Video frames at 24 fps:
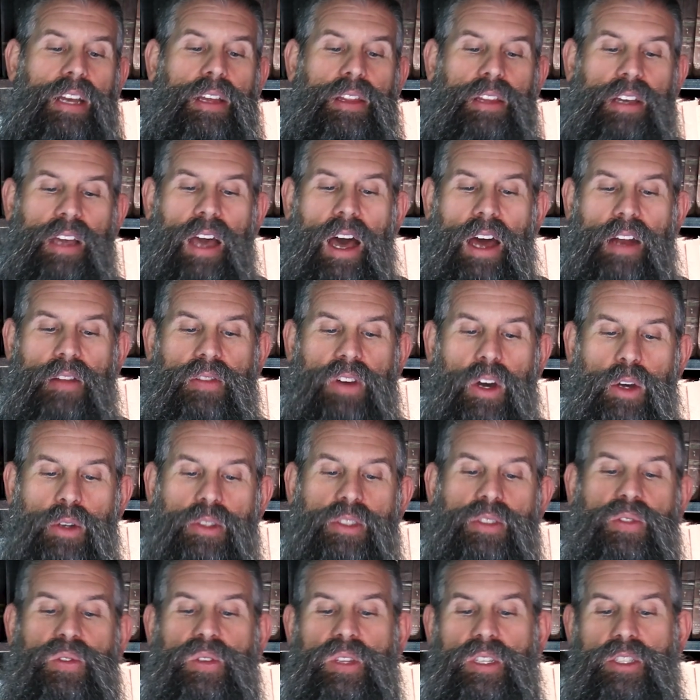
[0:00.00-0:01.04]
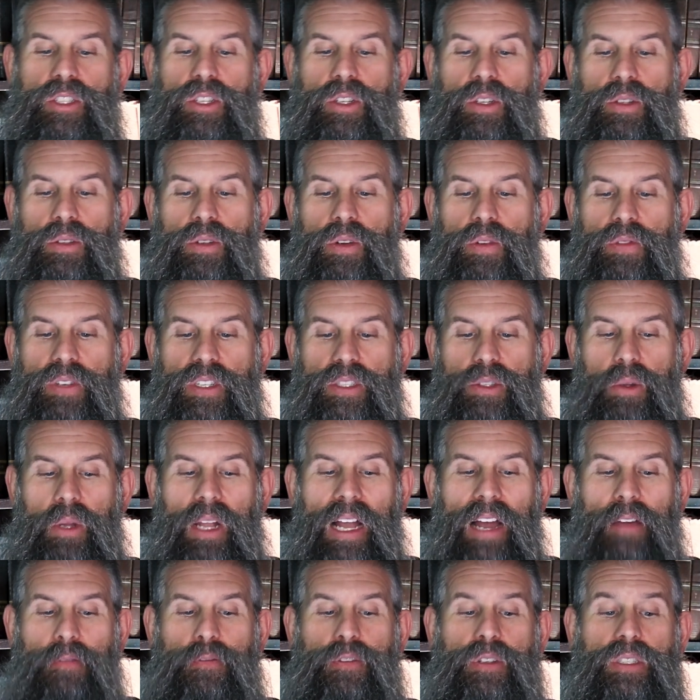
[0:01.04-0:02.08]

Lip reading: the God of hosts, for the children of Israel have